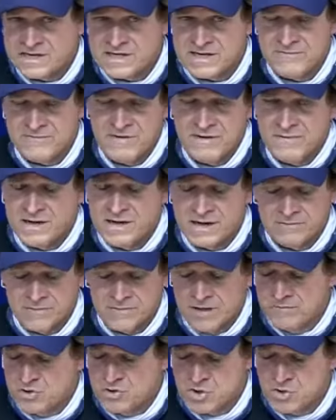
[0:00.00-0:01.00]
commitment. I'm,
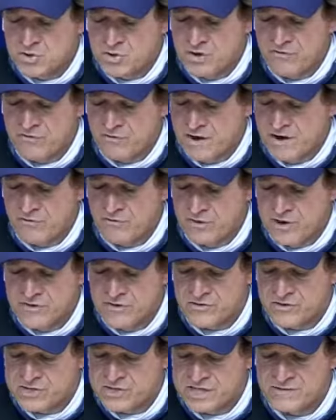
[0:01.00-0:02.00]
I'm sure every
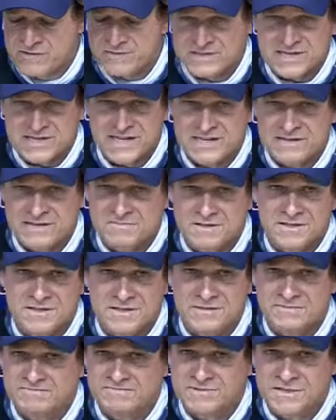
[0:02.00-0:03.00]
other team has had a
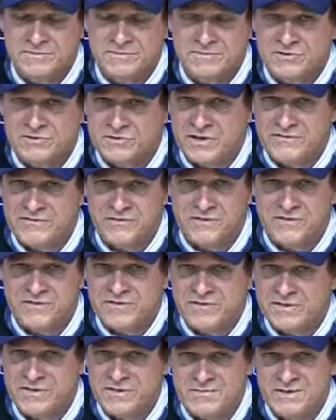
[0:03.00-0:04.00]
similar level of
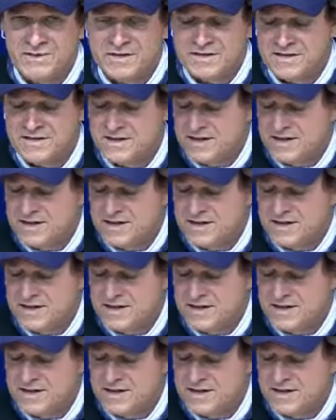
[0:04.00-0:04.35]
commitment,